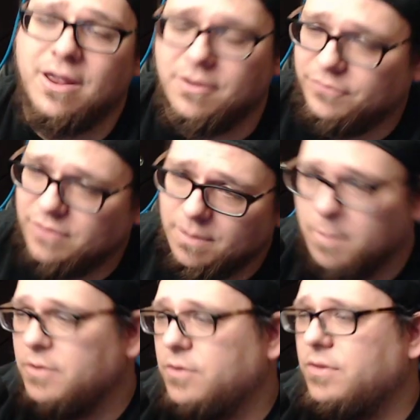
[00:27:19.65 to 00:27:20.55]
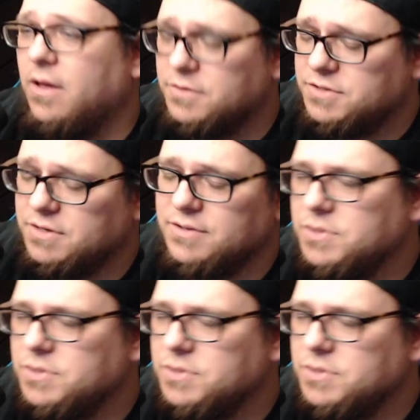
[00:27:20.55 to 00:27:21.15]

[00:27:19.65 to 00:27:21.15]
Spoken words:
can flip them and do the other scenarios.